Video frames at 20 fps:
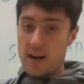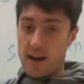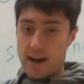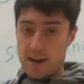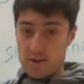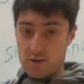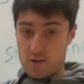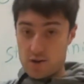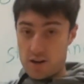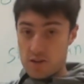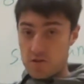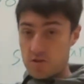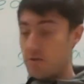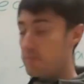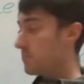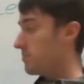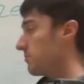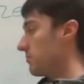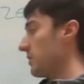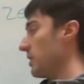address.
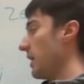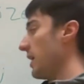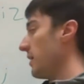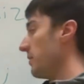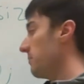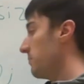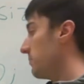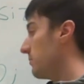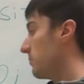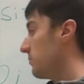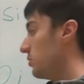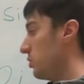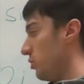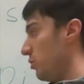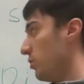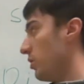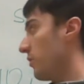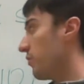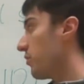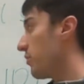Okay, two
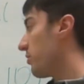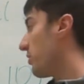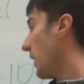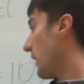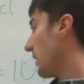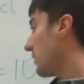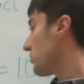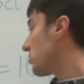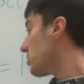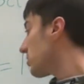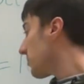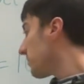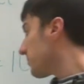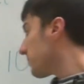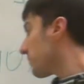different things.